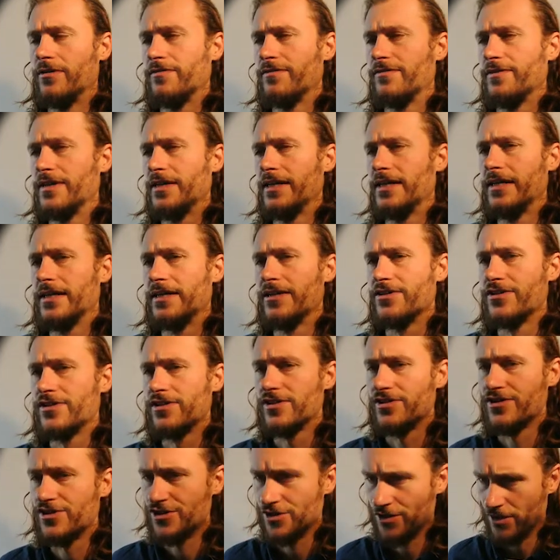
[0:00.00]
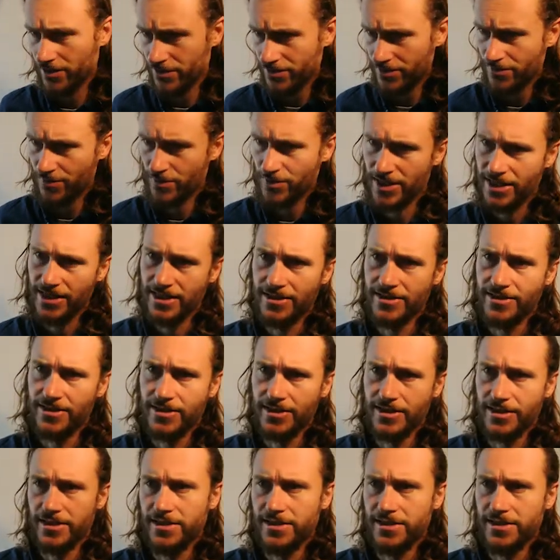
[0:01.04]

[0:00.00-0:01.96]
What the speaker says: of a shot within